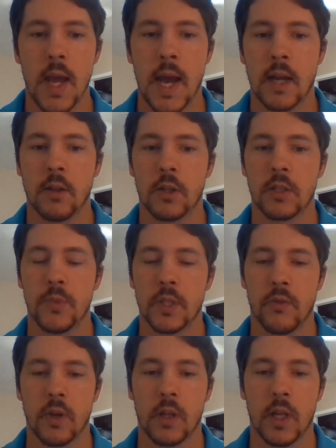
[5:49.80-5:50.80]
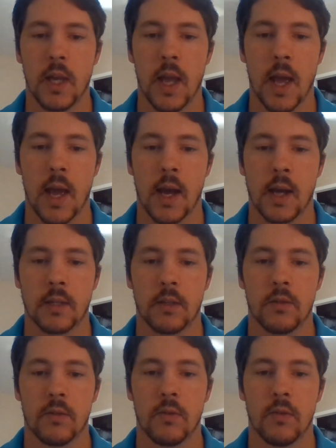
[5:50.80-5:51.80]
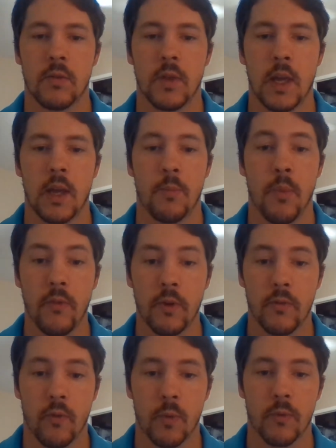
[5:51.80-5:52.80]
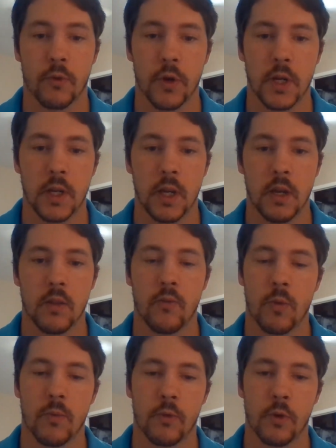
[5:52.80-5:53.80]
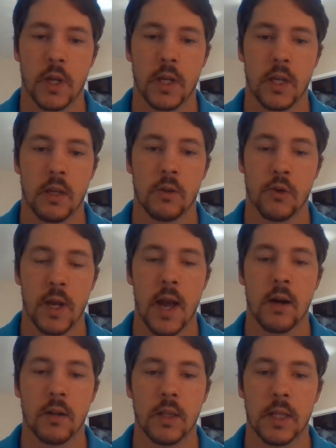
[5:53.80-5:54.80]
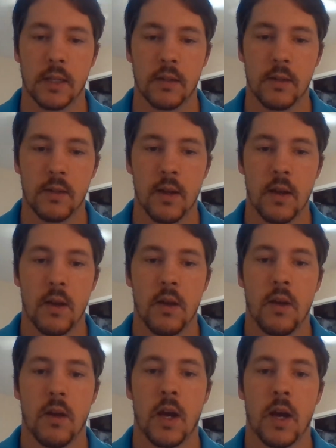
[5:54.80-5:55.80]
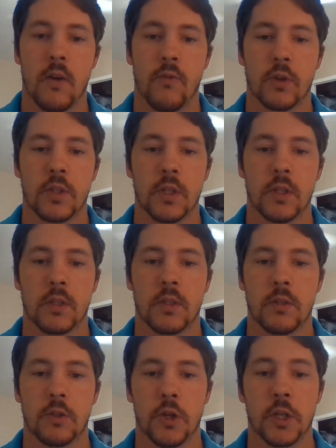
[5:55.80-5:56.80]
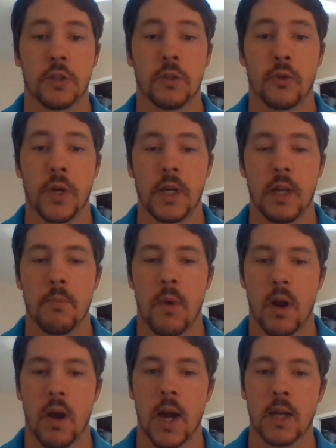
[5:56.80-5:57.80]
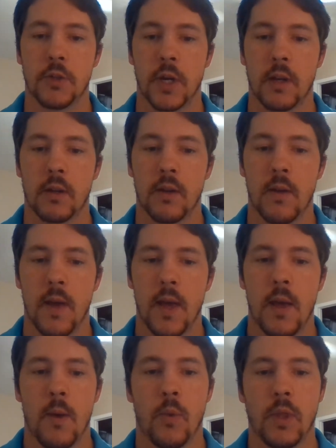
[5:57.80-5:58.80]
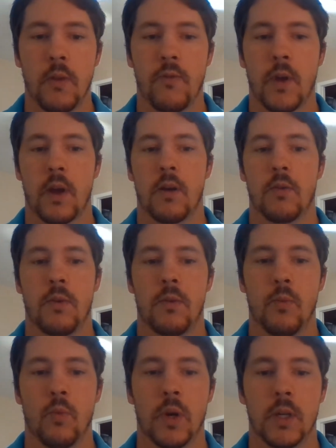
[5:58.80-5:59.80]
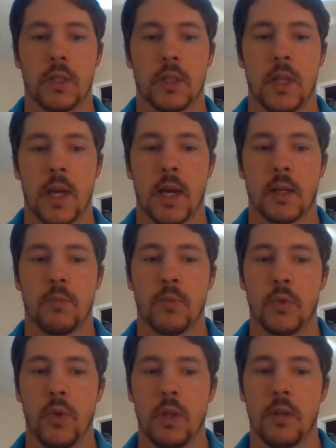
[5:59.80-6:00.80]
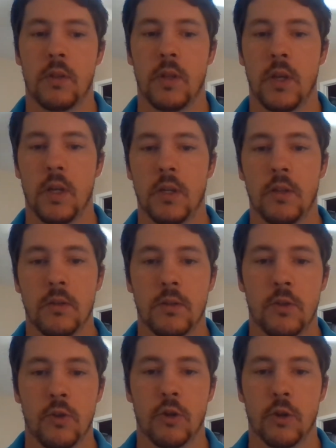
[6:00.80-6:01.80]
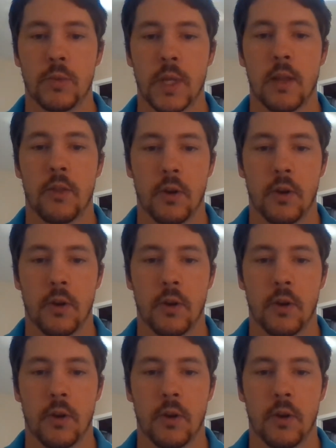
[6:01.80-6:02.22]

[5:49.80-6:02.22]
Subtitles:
had looked specifically at a buffered form of creatine in the form of crealkaline versus traditional creatine monohydrate. What they found was that between the two groups, they had